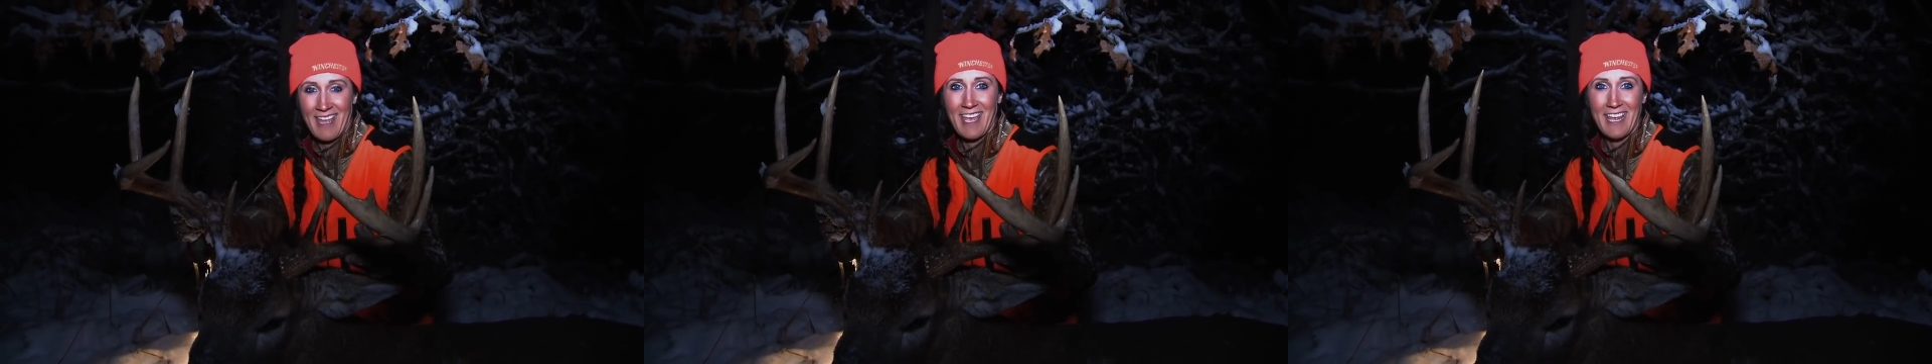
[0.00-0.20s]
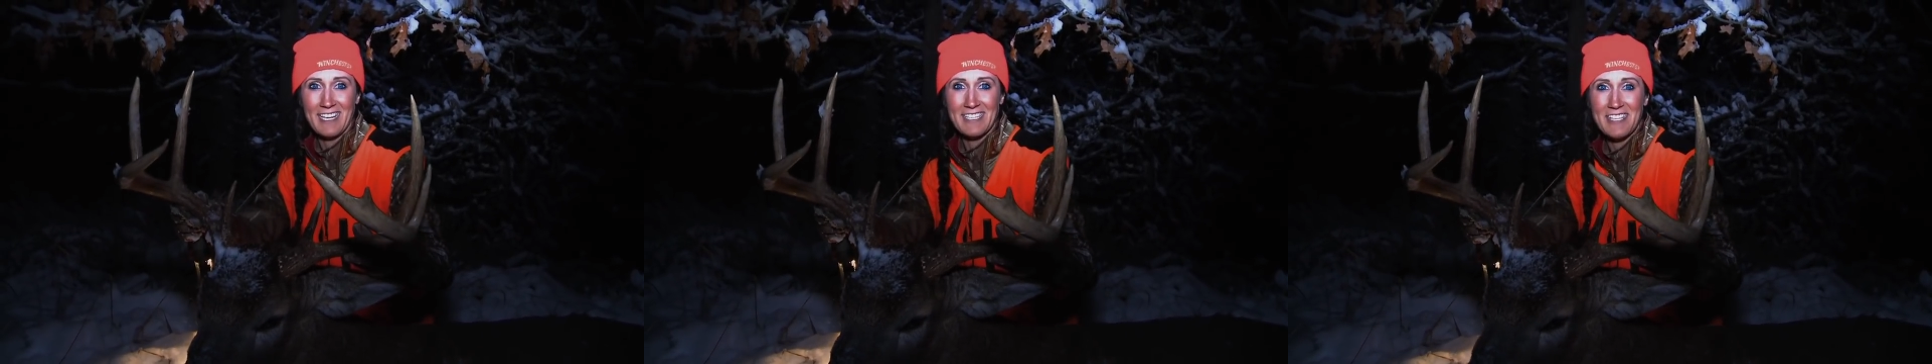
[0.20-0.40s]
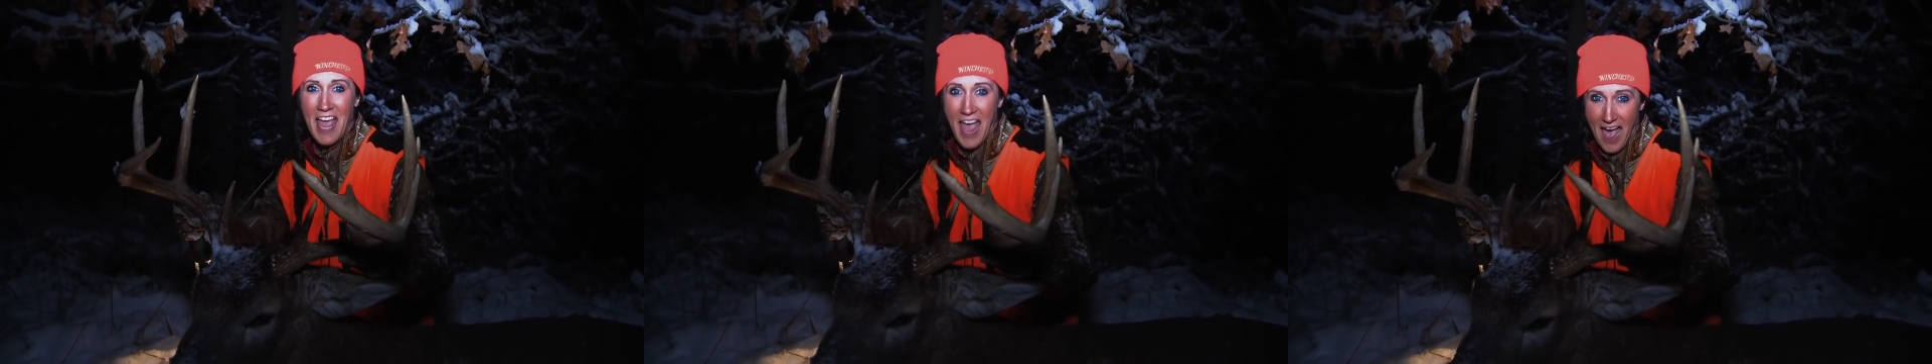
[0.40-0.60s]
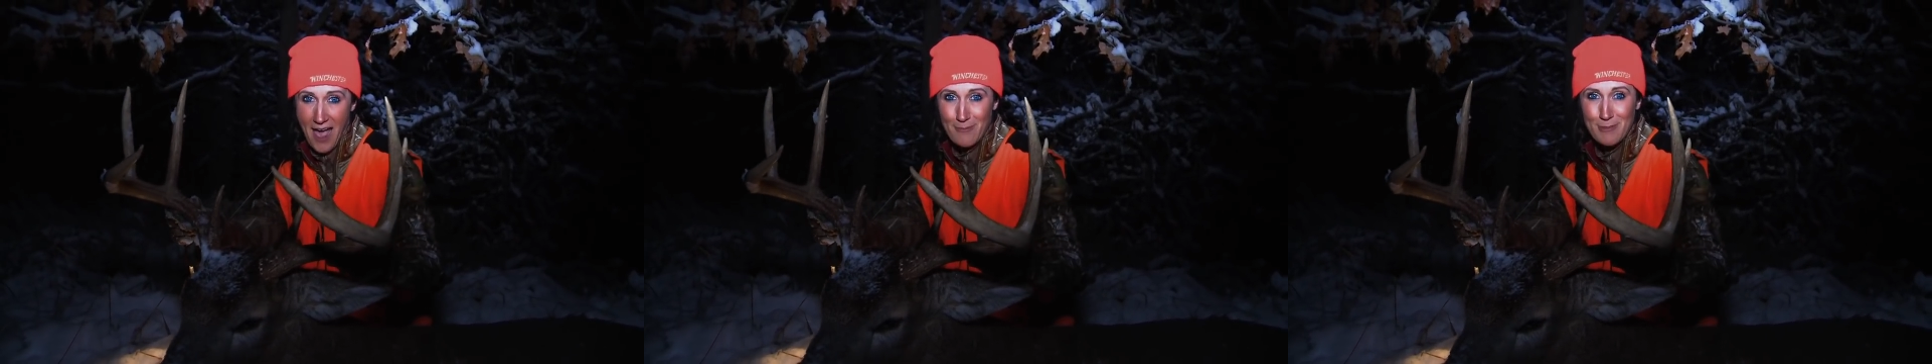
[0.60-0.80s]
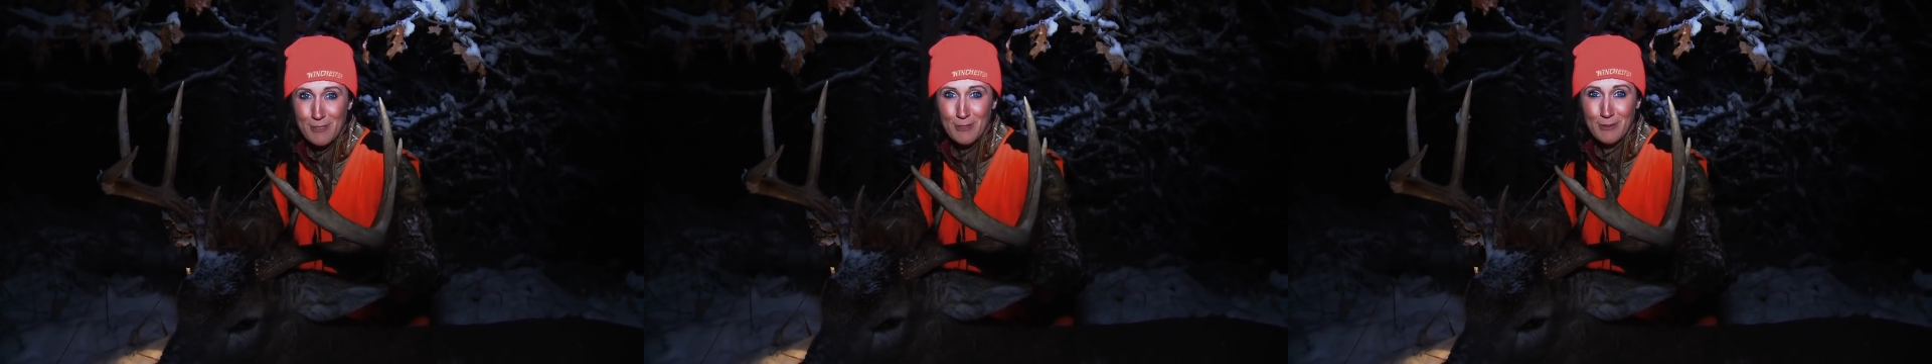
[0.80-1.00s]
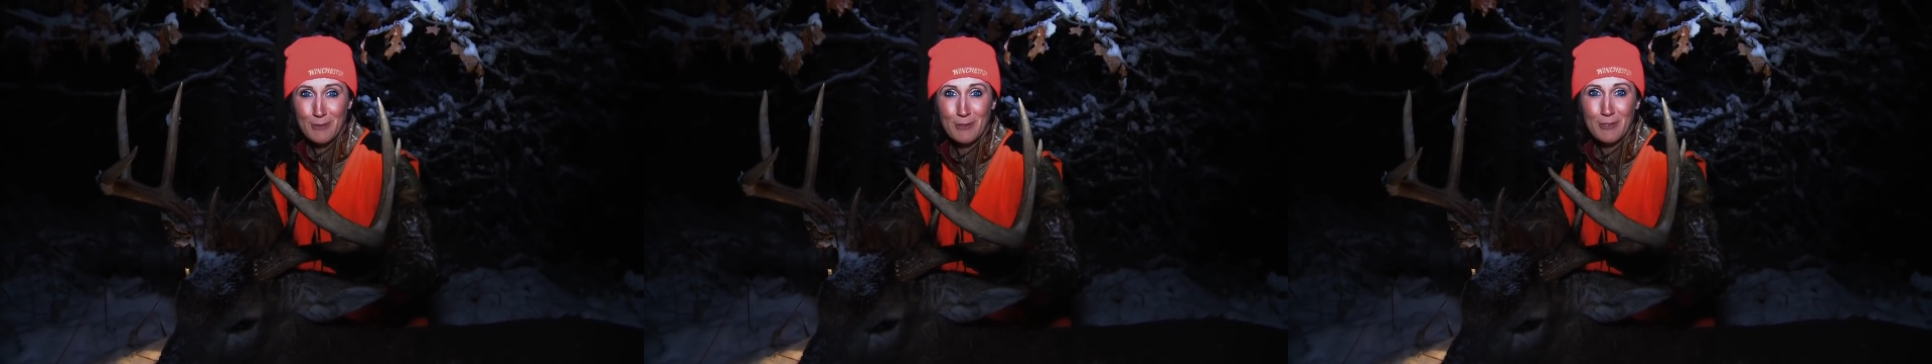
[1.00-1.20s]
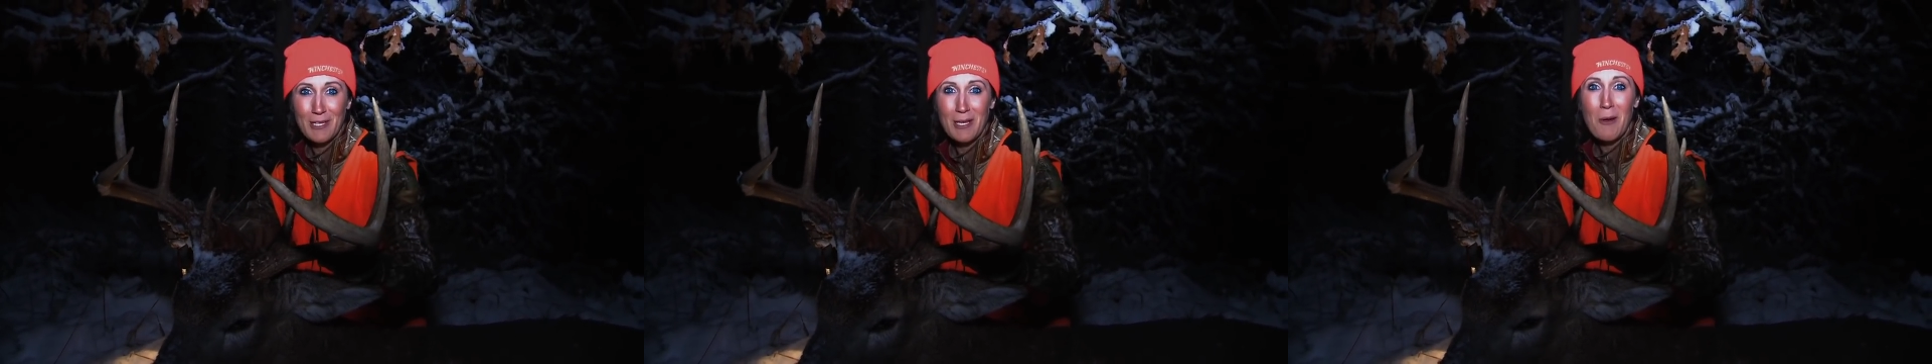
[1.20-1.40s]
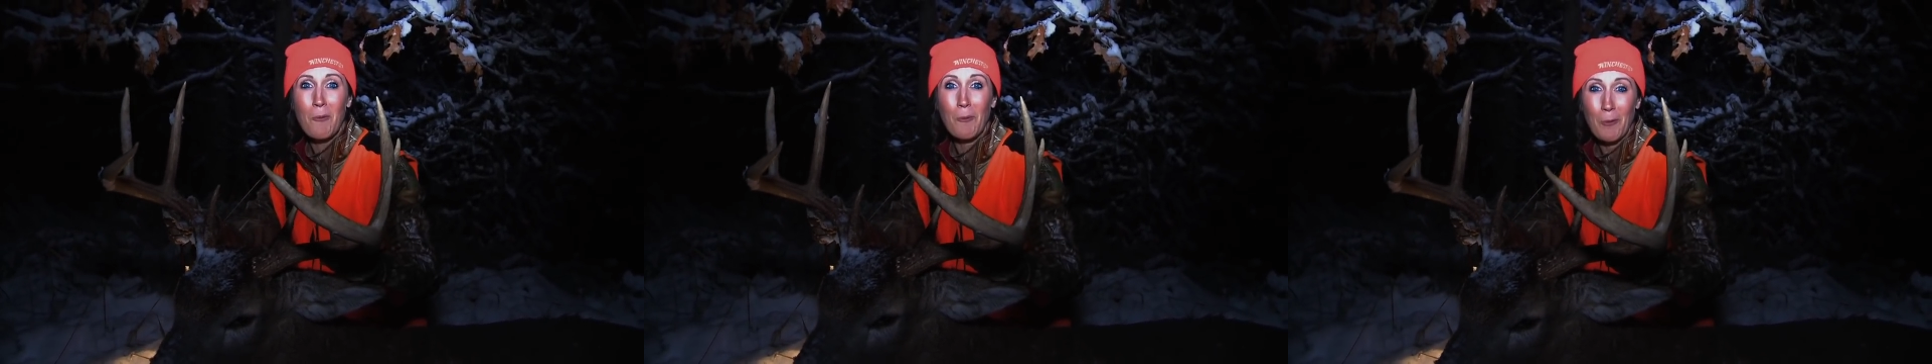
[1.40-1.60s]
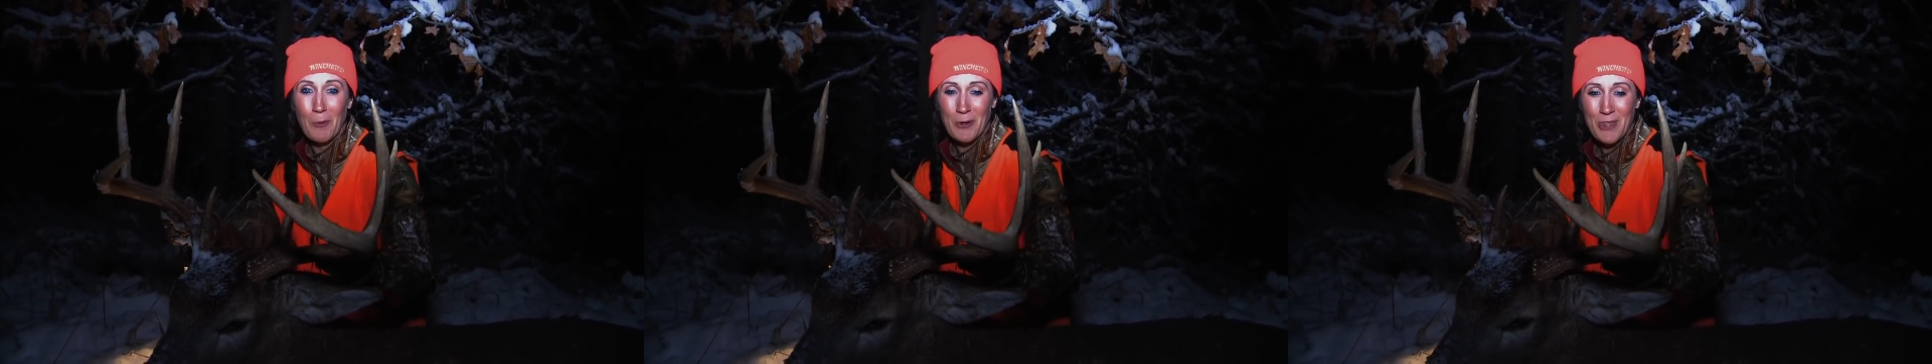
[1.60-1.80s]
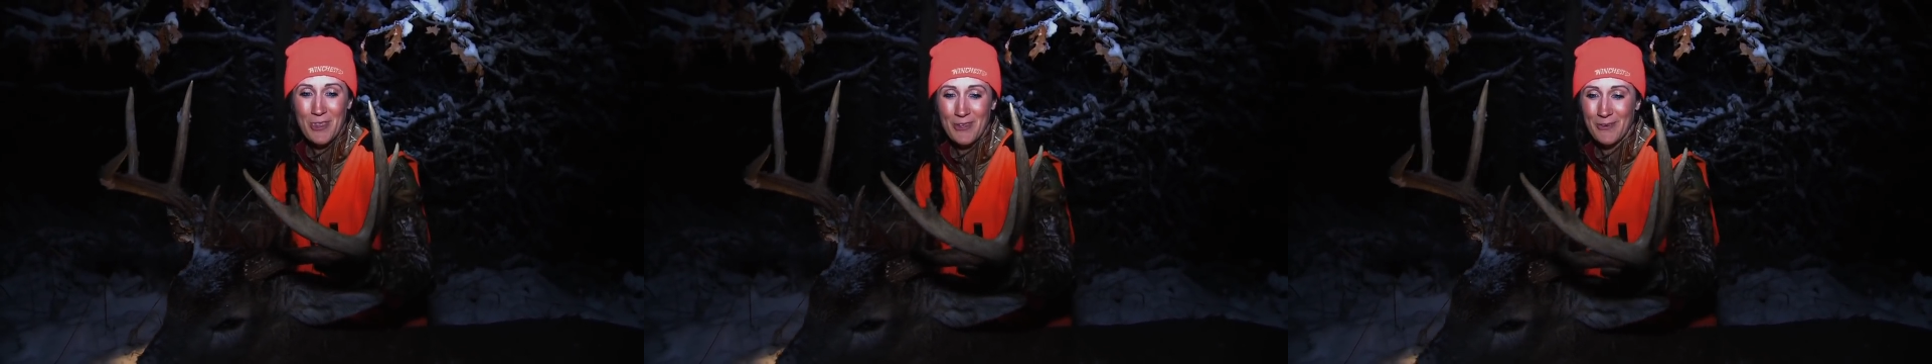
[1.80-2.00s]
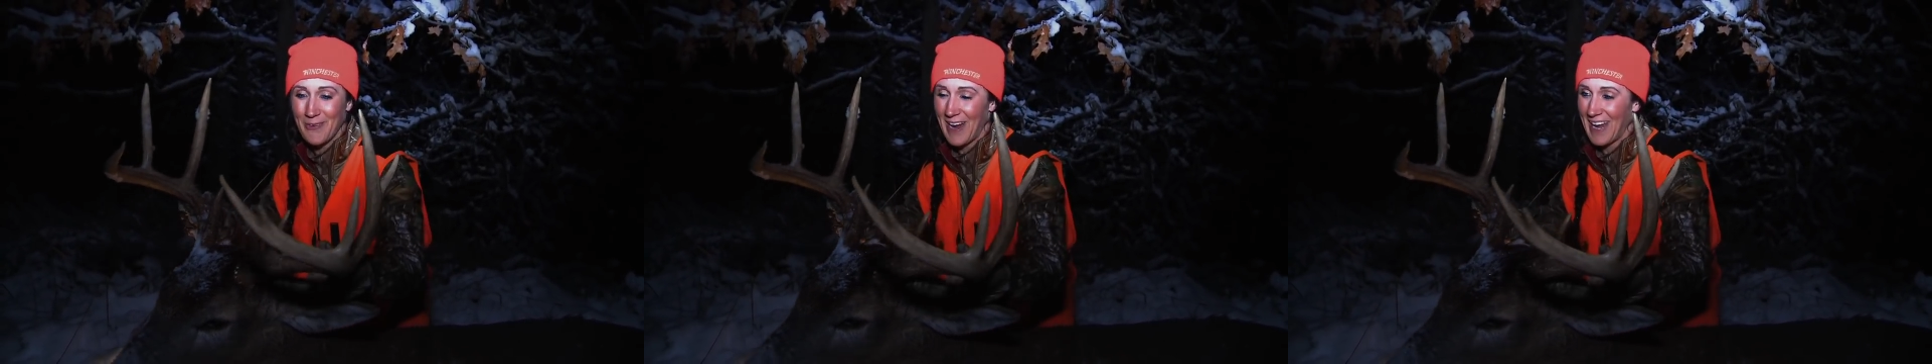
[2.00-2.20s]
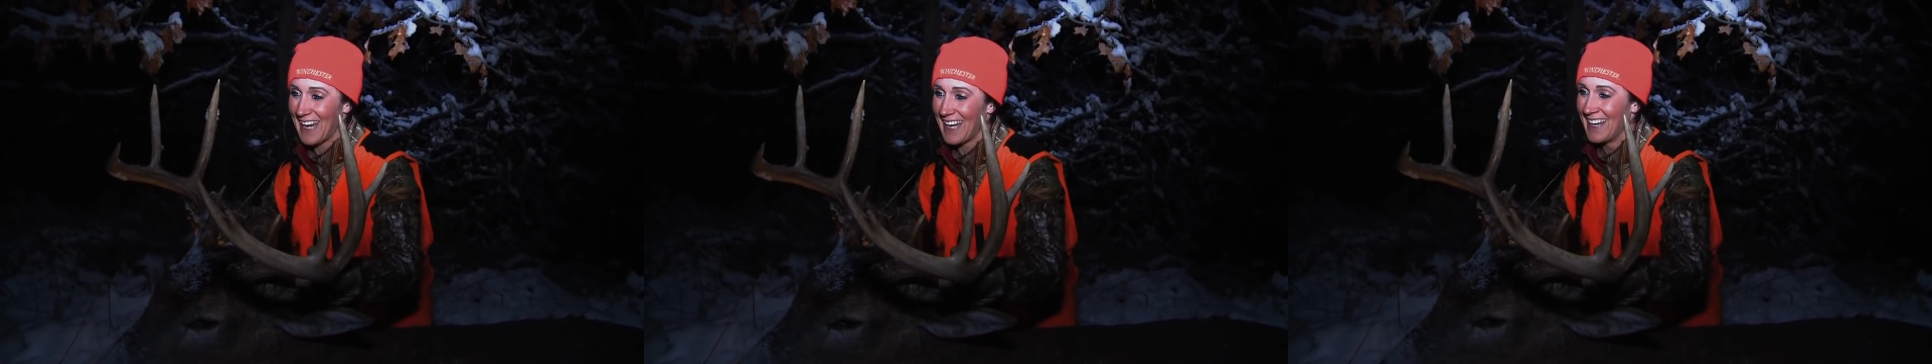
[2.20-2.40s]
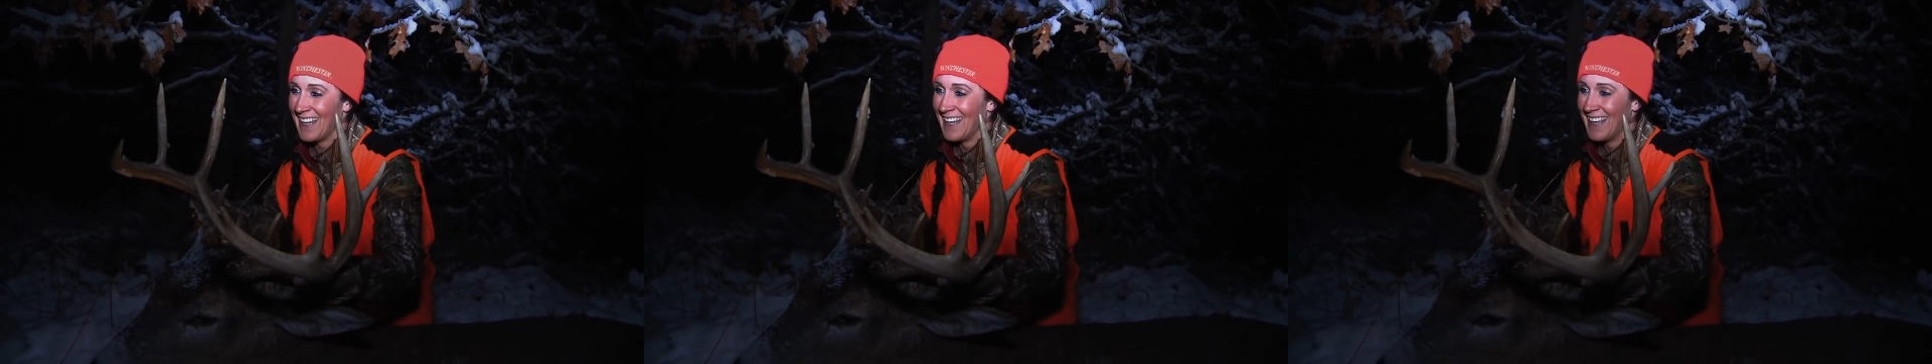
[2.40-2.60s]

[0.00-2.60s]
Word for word: it is absolutely worth the wait.